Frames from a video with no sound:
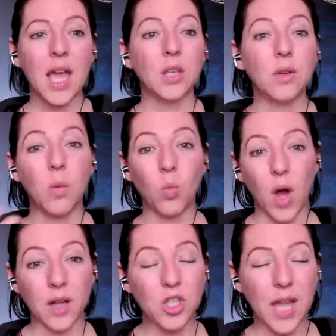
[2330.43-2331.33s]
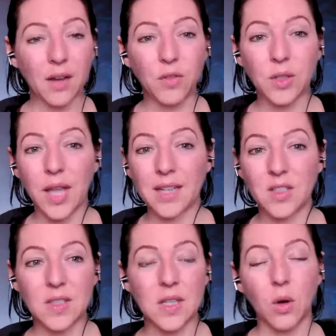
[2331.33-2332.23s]
You can watch that if you'd like
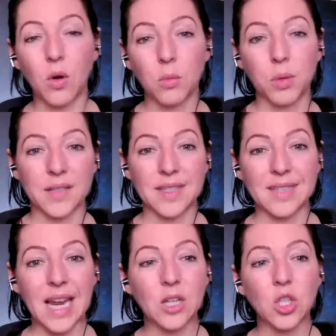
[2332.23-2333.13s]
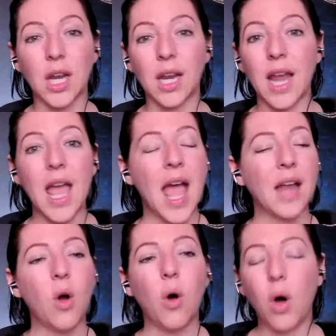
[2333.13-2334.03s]
to see the whole presentation
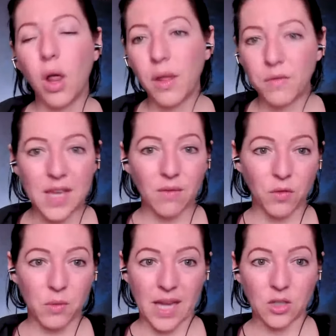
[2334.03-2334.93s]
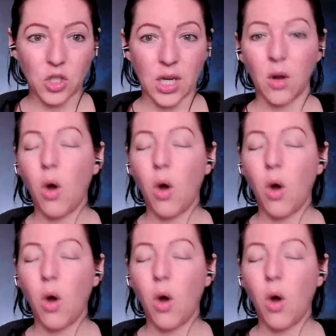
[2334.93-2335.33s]
and all of the information,